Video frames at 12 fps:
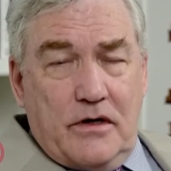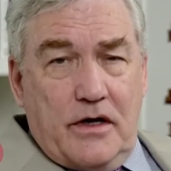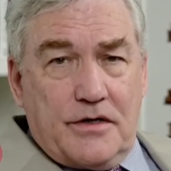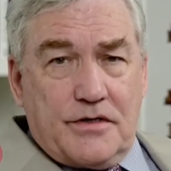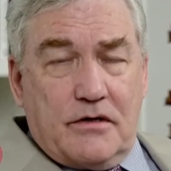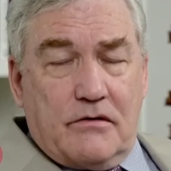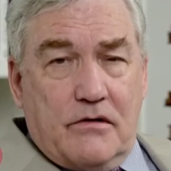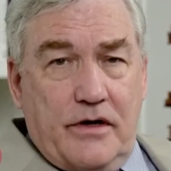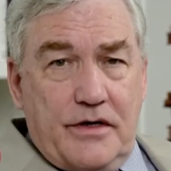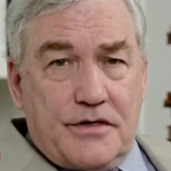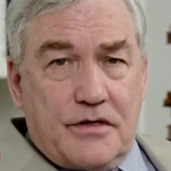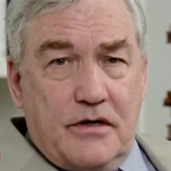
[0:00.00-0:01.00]
It has
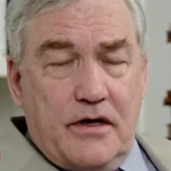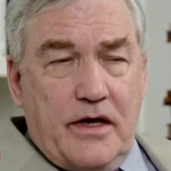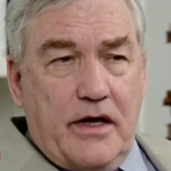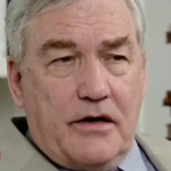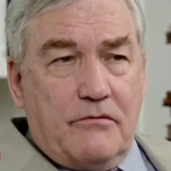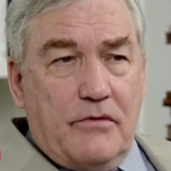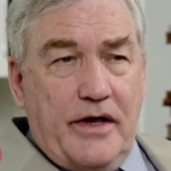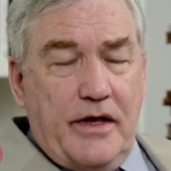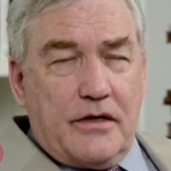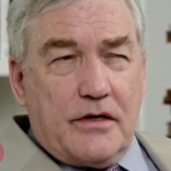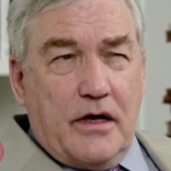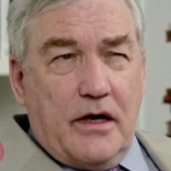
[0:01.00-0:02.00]
increased at a
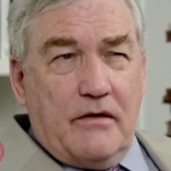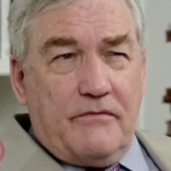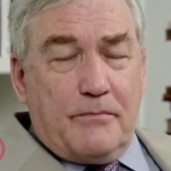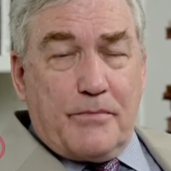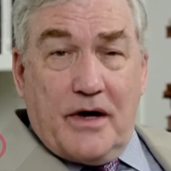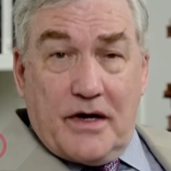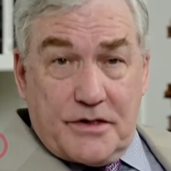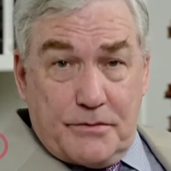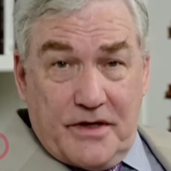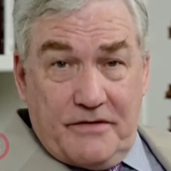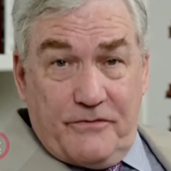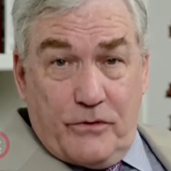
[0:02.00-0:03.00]
rate of
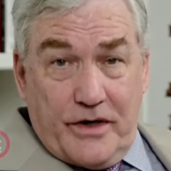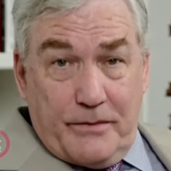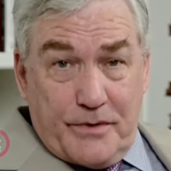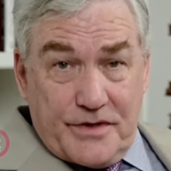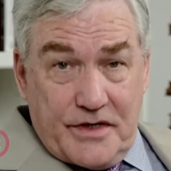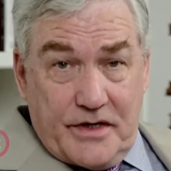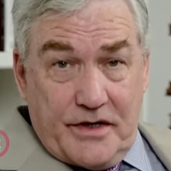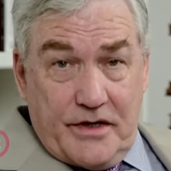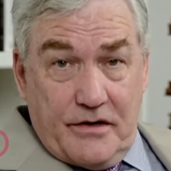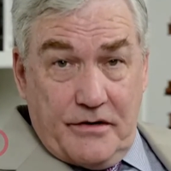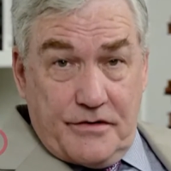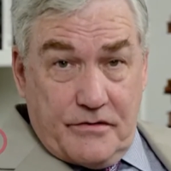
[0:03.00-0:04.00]
approximately 40% a
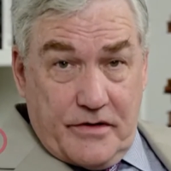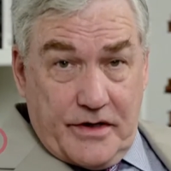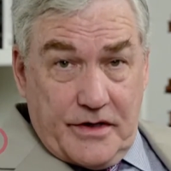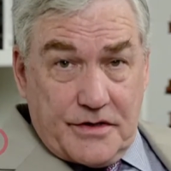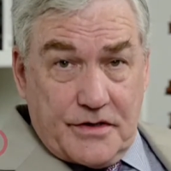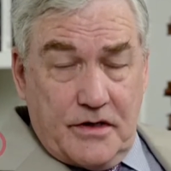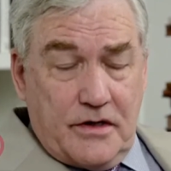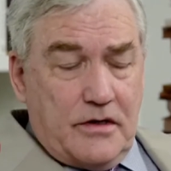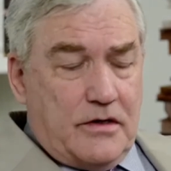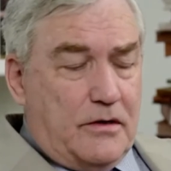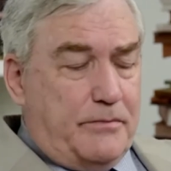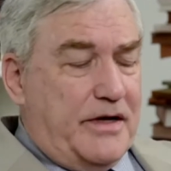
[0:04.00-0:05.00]
year during this
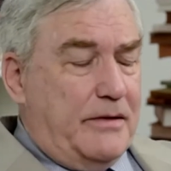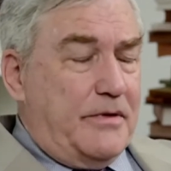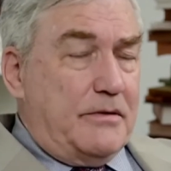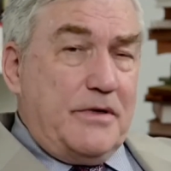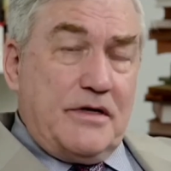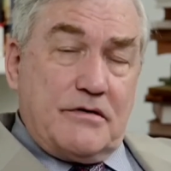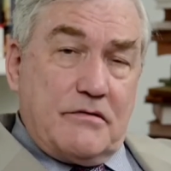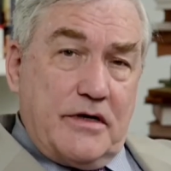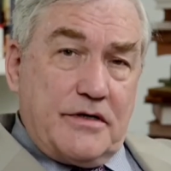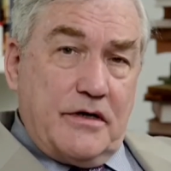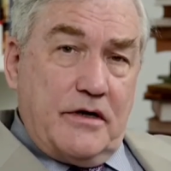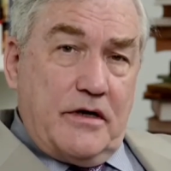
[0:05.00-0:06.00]
Obama
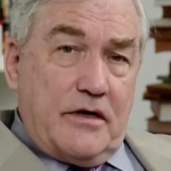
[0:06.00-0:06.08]
administration.